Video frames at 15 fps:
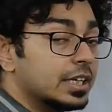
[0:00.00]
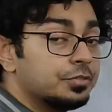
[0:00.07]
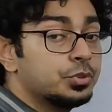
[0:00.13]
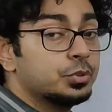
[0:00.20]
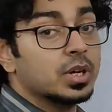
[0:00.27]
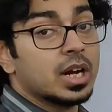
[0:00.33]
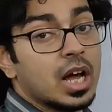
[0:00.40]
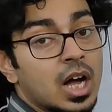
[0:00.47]
if
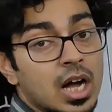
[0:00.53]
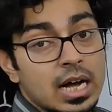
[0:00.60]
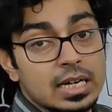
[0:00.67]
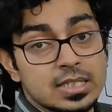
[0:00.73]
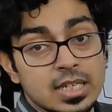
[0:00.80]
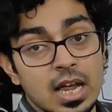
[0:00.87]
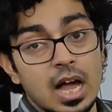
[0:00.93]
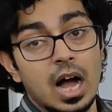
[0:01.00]
you are
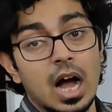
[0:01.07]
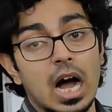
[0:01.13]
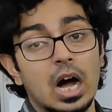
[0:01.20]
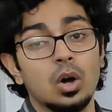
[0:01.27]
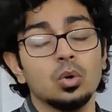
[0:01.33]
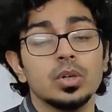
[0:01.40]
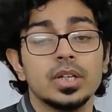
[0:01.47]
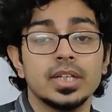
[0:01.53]
asked
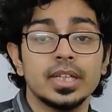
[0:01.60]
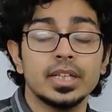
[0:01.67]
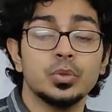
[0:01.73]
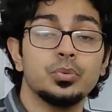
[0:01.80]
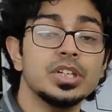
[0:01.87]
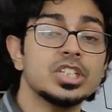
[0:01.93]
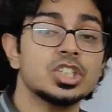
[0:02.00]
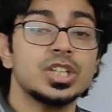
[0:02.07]
how
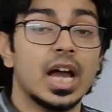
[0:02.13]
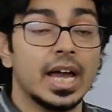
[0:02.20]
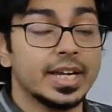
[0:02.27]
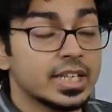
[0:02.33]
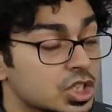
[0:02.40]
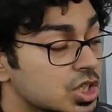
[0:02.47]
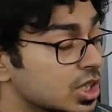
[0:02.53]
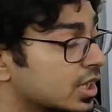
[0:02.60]
in which
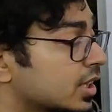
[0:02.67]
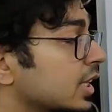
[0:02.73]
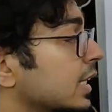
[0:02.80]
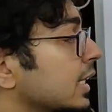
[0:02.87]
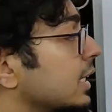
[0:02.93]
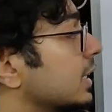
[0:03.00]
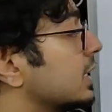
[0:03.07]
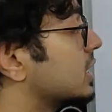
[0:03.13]
direction
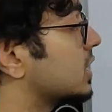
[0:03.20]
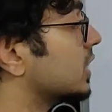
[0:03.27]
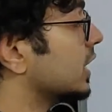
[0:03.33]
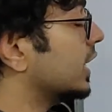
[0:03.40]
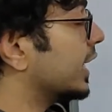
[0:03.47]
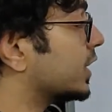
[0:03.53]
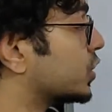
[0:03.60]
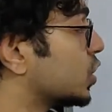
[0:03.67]
these
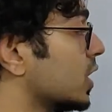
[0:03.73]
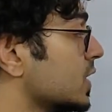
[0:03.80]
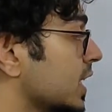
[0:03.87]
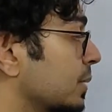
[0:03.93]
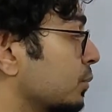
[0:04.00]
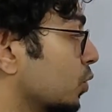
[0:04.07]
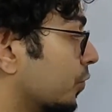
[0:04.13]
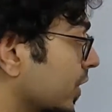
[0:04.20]
electrons
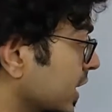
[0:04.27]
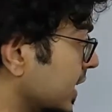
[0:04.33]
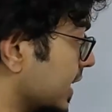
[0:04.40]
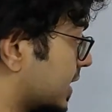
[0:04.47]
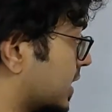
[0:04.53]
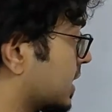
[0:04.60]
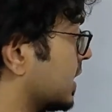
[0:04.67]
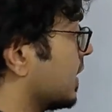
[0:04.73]
are moving,
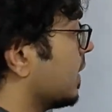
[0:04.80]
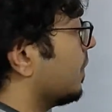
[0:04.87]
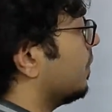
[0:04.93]
yes,